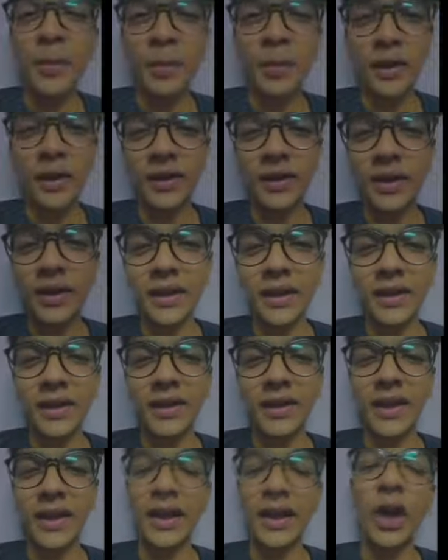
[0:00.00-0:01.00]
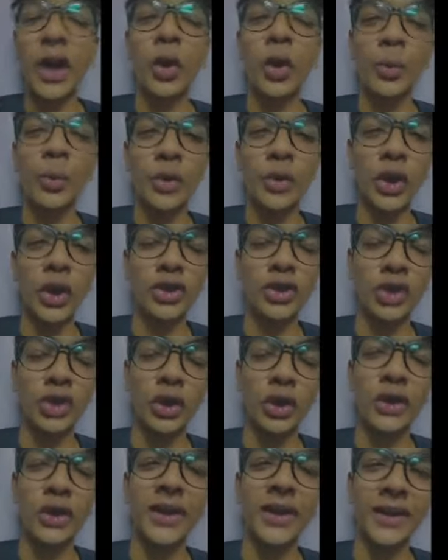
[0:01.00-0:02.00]
birthday, and I hope you
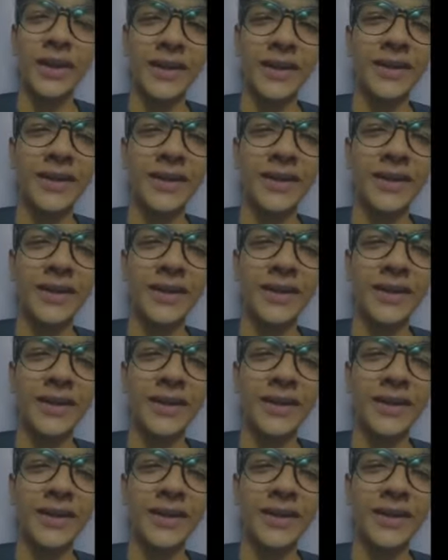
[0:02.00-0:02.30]
enjoy your day.